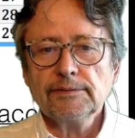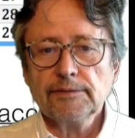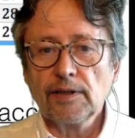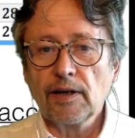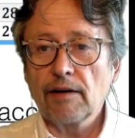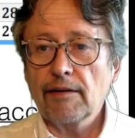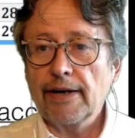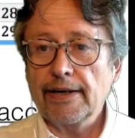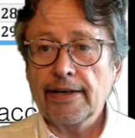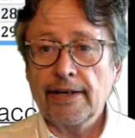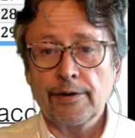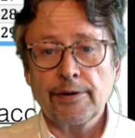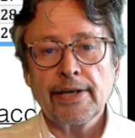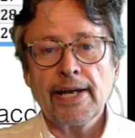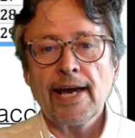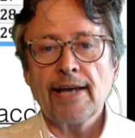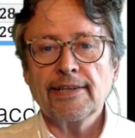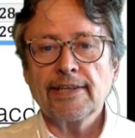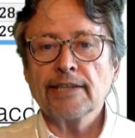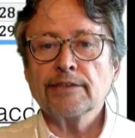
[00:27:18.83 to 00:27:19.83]
All right, and
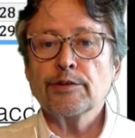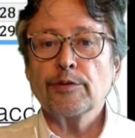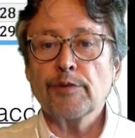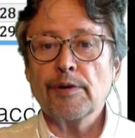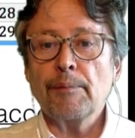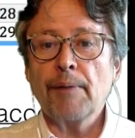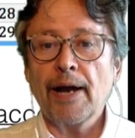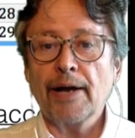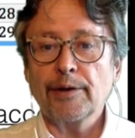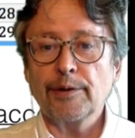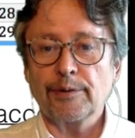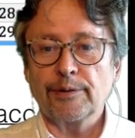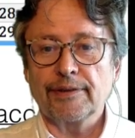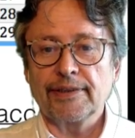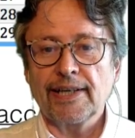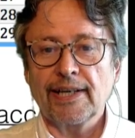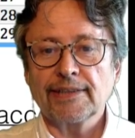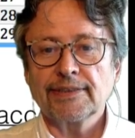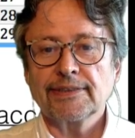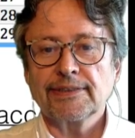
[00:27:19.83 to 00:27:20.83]
again, that's a reminder.
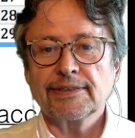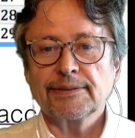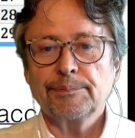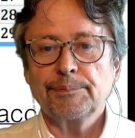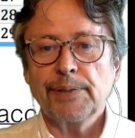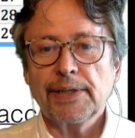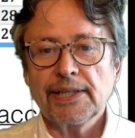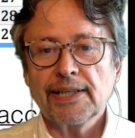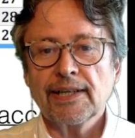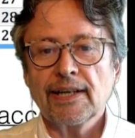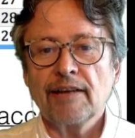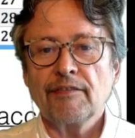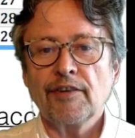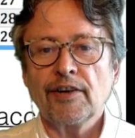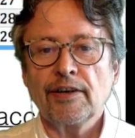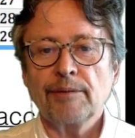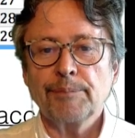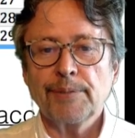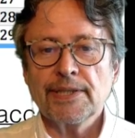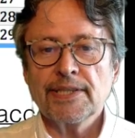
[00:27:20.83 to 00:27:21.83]
That's pin
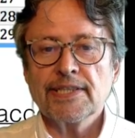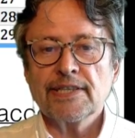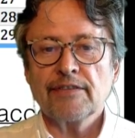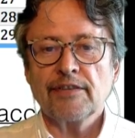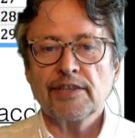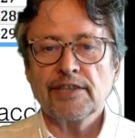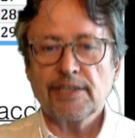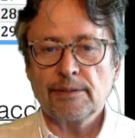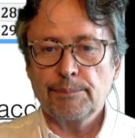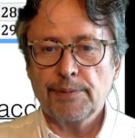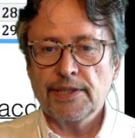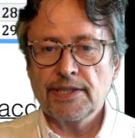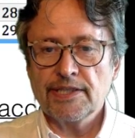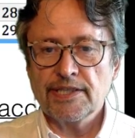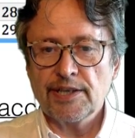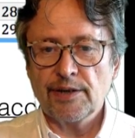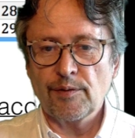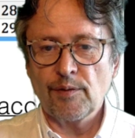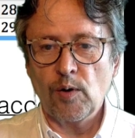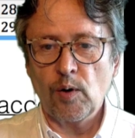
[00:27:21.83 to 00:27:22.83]
11, pin 17, pin
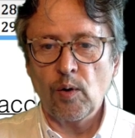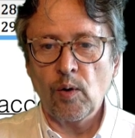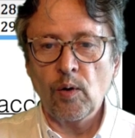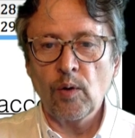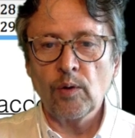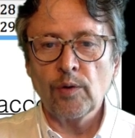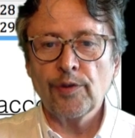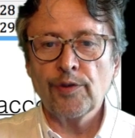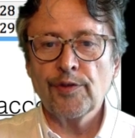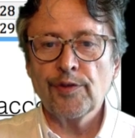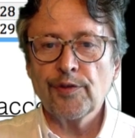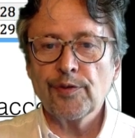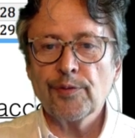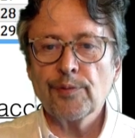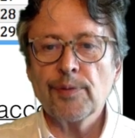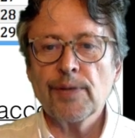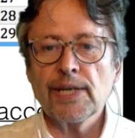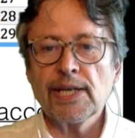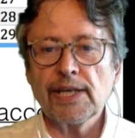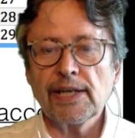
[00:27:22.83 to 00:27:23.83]
0. All
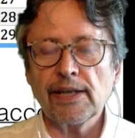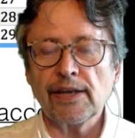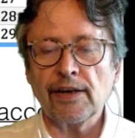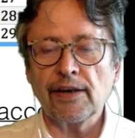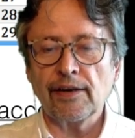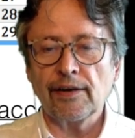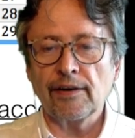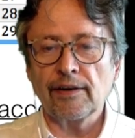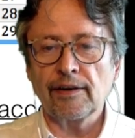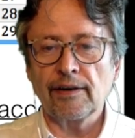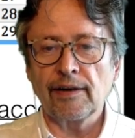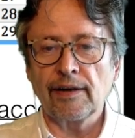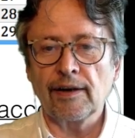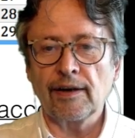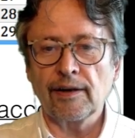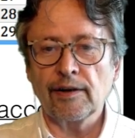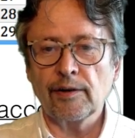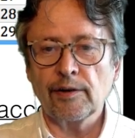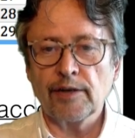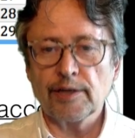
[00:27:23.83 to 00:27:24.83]
3 here
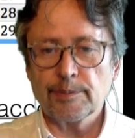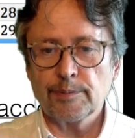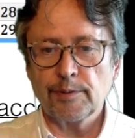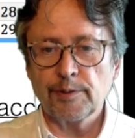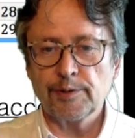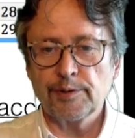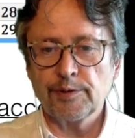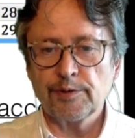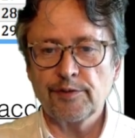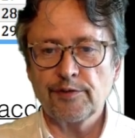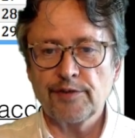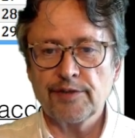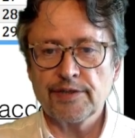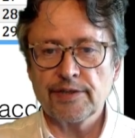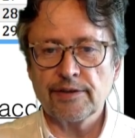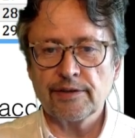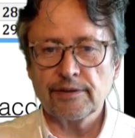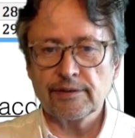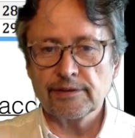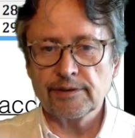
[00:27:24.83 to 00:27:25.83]
correspond to
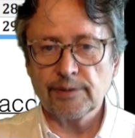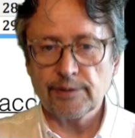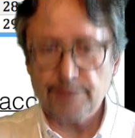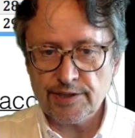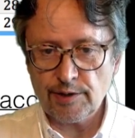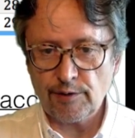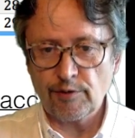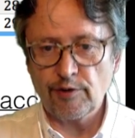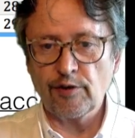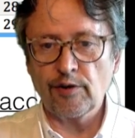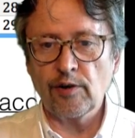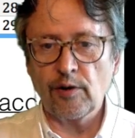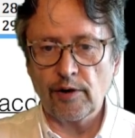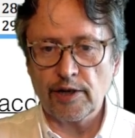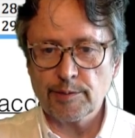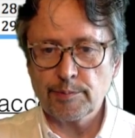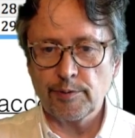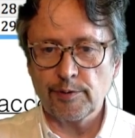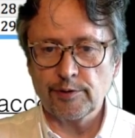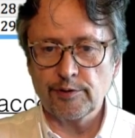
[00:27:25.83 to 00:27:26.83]
physical. So 0
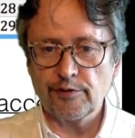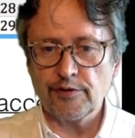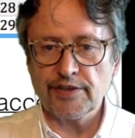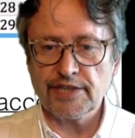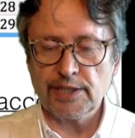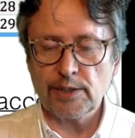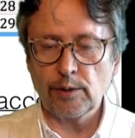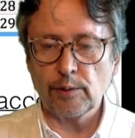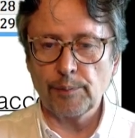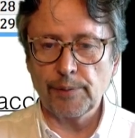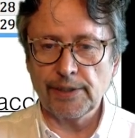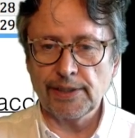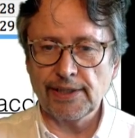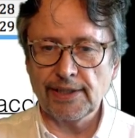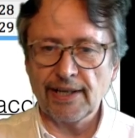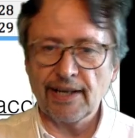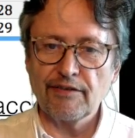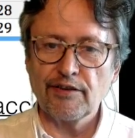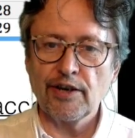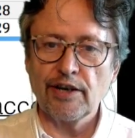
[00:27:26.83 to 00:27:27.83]
corresponds to physical pin
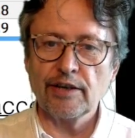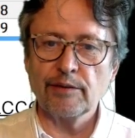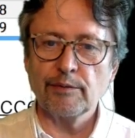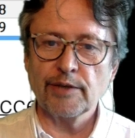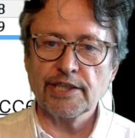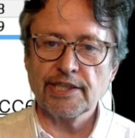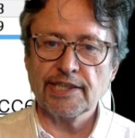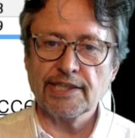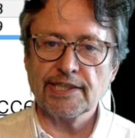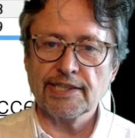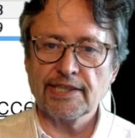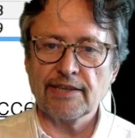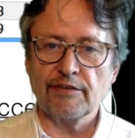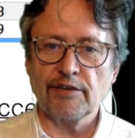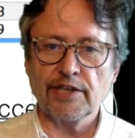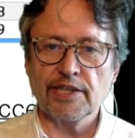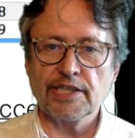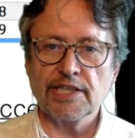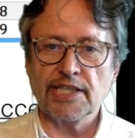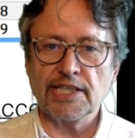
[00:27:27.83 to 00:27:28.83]
11, which is
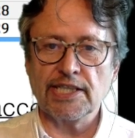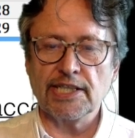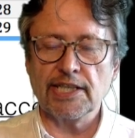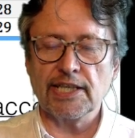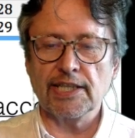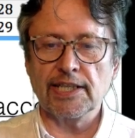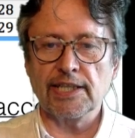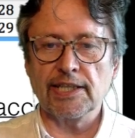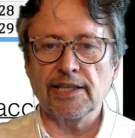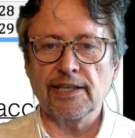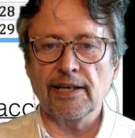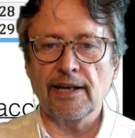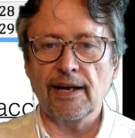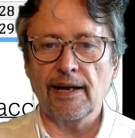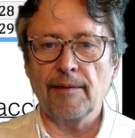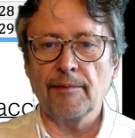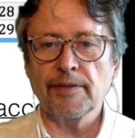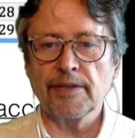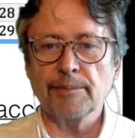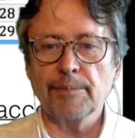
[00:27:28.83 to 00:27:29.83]
17
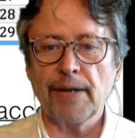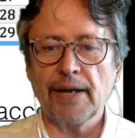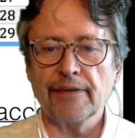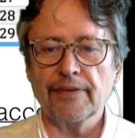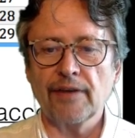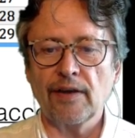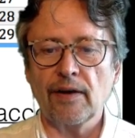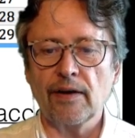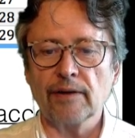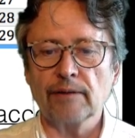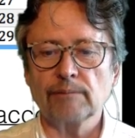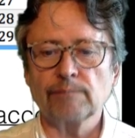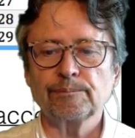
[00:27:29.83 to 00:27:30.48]
in Python.